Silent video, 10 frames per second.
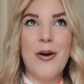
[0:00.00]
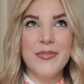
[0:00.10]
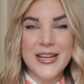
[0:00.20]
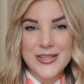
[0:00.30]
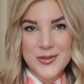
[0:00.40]

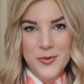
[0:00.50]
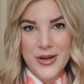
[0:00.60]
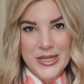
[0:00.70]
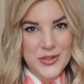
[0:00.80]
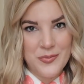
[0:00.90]
outfit
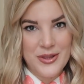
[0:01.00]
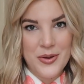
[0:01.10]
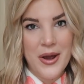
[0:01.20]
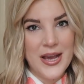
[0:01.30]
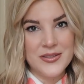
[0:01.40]
inspiration with
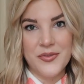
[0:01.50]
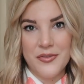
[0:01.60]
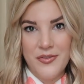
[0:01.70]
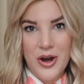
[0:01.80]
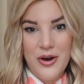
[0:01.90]
you guys
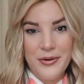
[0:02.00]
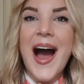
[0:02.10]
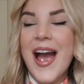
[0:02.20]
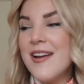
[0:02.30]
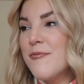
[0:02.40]
for fall.
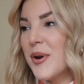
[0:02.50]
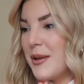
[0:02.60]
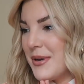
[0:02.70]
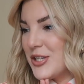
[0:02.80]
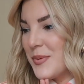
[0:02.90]
I've
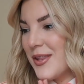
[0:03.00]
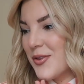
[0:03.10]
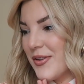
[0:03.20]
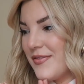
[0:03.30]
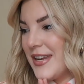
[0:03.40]
pretty much been
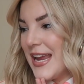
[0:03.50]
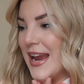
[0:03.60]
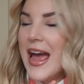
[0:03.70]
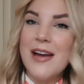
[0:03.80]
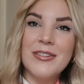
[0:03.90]

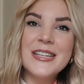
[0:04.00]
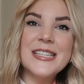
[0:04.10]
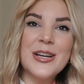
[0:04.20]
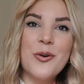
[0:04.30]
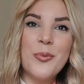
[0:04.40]
thrifting every
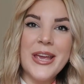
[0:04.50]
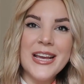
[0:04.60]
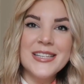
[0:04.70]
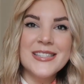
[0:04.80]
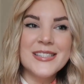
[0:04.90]
single
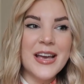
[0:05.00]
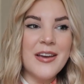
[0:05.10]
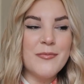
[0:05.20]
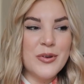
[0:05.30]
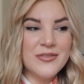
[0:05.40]
week since
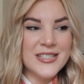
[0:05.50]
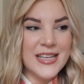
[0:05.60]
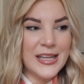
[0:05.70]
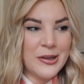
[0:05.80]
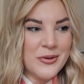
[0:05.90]
I've moved to
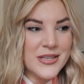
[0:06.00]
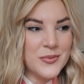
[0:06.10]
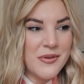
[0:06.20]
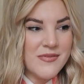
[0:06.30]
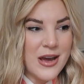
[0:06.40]
St.
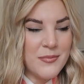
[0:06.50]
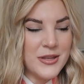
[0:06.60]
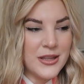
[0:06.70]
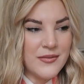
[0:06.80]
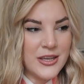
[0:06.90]
Louis. We've now
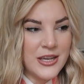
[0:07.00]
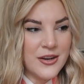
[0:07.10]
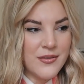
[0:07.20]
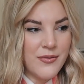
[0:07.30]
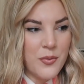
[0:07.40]
been living
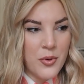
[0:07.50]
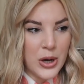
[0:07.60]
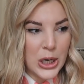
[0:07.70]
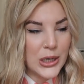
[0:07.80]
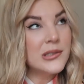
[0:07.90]
here
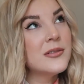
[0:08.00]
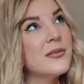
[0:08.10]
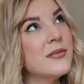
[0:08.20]
for